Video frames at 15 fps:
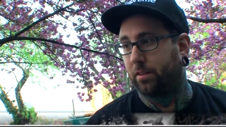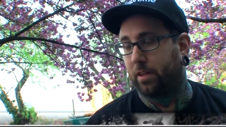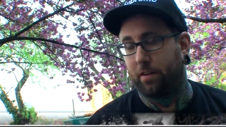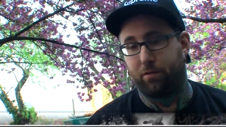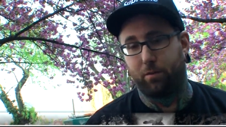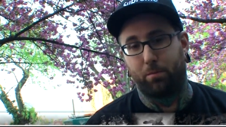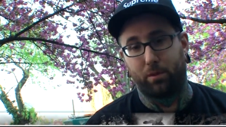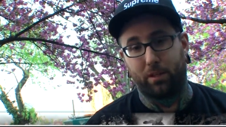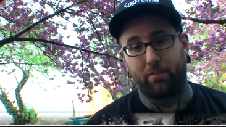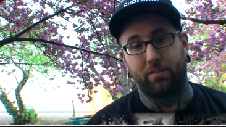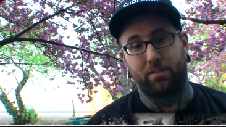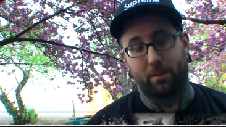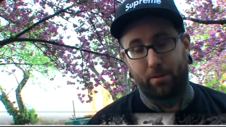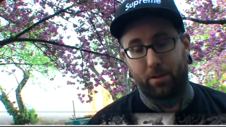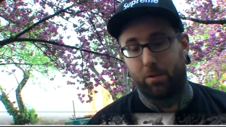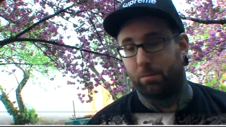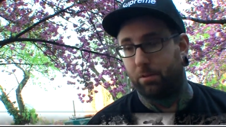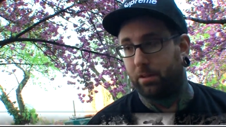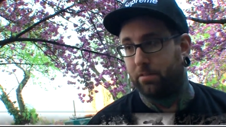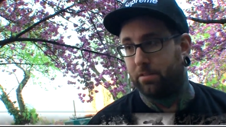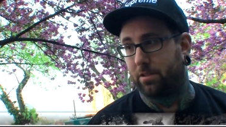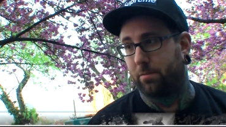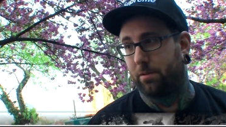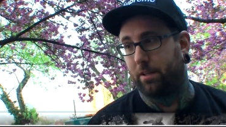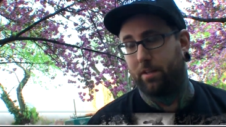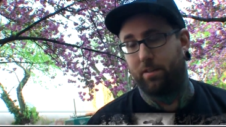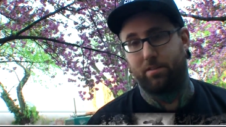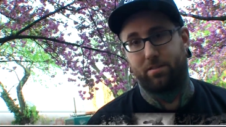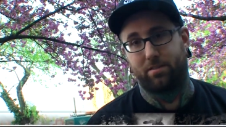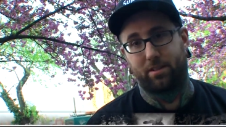If you believe in something, you believe in something,
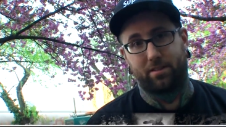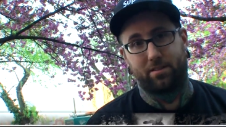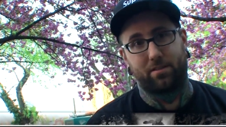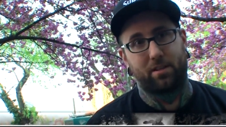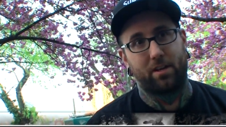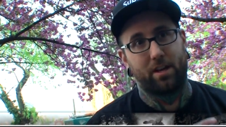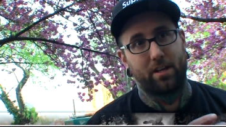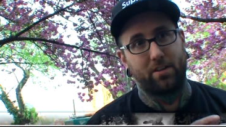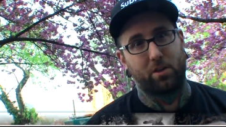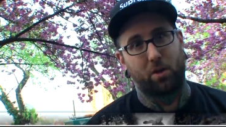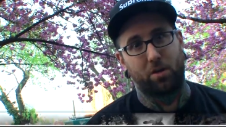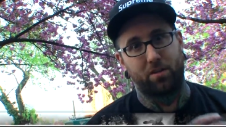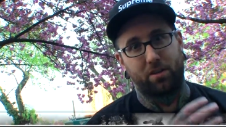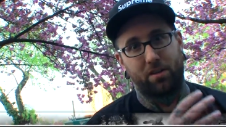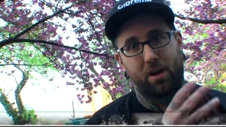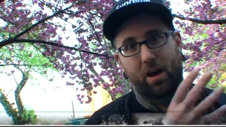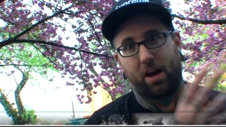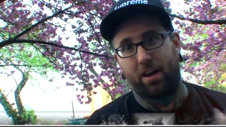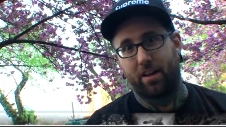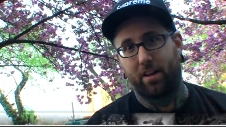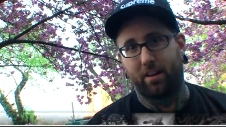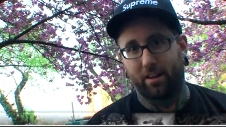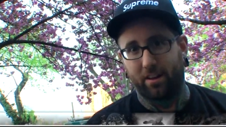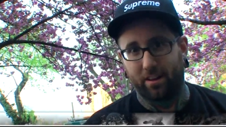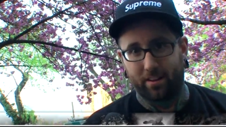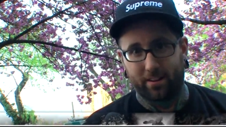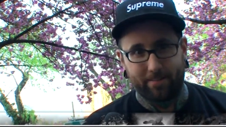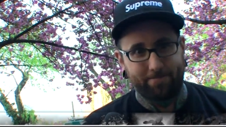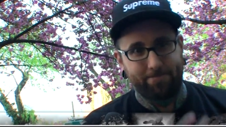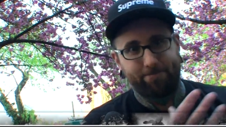and it's hard to not,
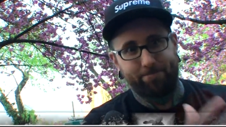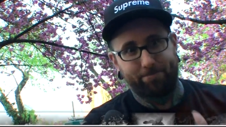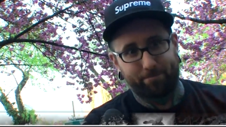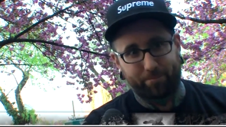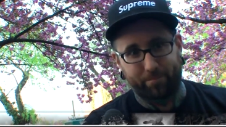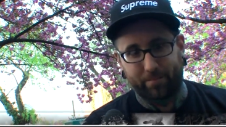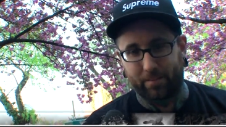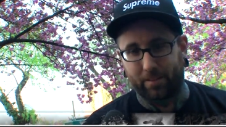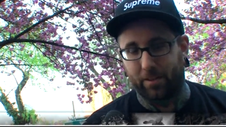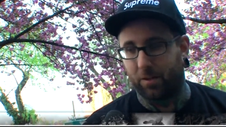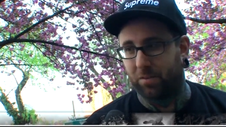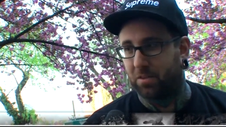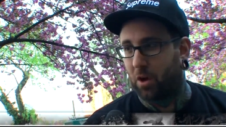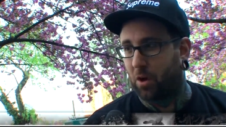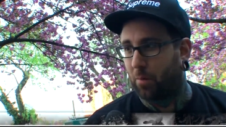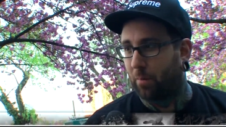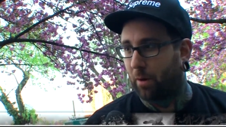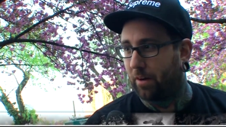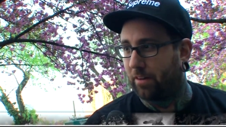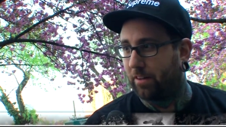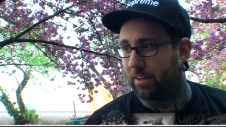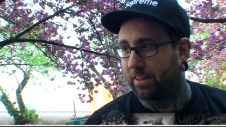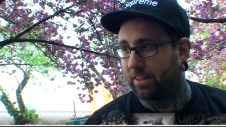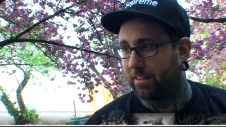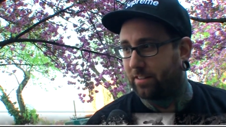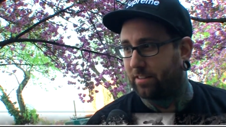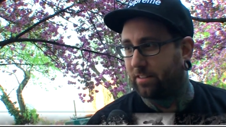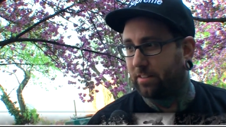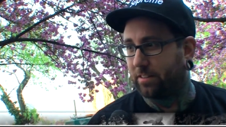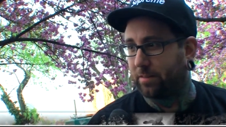you know, talk about it, I
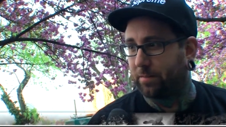guess.